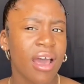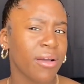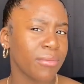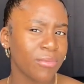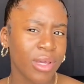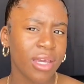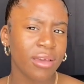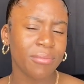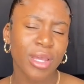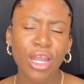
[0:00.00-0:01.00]
me
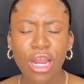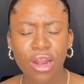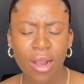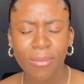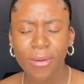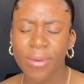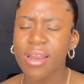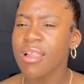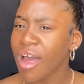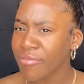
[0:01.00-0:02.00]
and your grandma paid
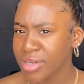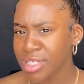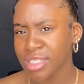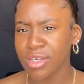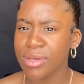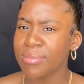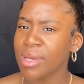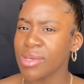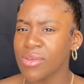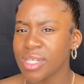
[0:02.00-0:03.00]
a lot for this
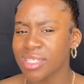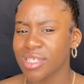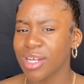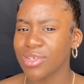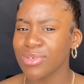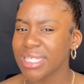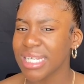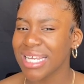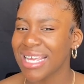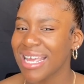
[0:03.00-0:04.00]
equipment. You need to start using
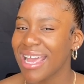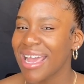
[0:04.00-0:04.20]
it.